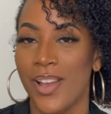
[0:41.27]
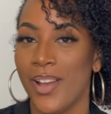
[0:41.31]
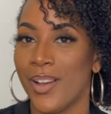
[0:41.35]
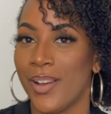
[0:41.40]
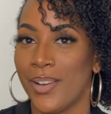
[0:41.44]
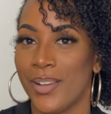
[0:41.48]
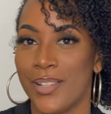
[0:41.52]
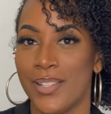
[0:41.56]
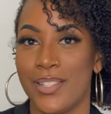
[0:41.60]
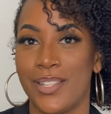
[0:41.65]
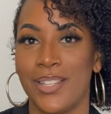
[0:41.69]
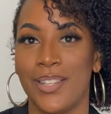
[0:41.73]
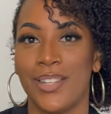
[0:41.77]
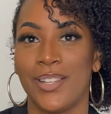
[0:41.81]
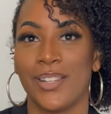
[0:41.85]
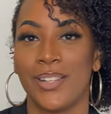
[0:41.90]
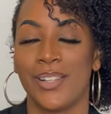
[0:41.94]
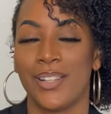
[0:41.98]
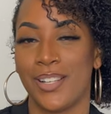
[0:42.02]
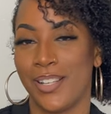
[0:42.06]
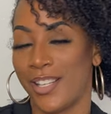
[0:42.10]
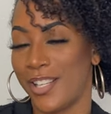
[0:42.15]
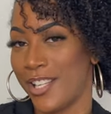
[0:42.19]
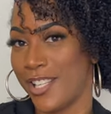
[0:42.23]
onto
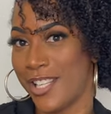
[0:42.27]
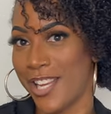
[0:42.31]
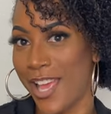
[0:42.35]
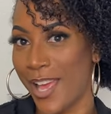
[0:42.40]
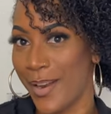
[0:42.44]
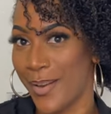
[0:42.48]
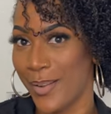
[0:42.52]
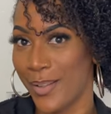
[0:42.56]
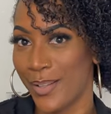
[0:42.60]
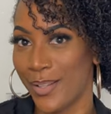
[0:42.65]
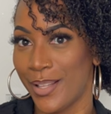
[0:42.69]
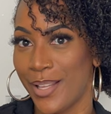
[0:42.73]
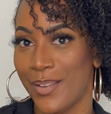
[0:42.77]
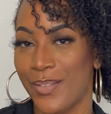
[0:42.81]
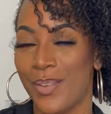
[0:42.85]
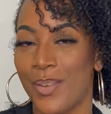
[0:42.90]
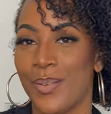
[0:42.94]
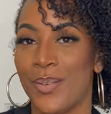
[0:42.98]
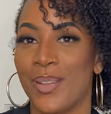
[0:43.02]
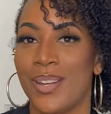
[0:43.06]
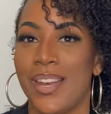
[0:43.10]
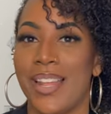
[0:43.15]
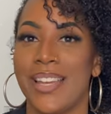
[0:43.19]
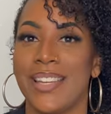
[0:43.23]
your channel if you
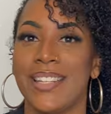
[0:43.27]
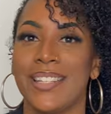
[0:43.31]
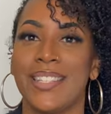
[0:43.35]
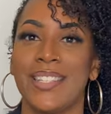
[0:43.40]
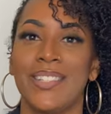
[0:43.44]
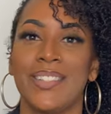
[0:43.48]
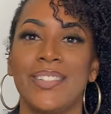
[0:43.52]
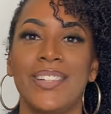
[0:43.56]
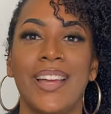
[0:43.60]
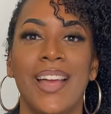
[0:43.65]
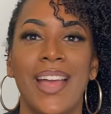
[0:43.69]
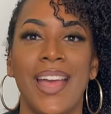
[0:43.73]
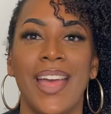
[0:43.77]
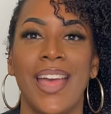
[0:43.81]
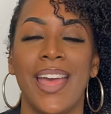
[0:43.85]
would like to.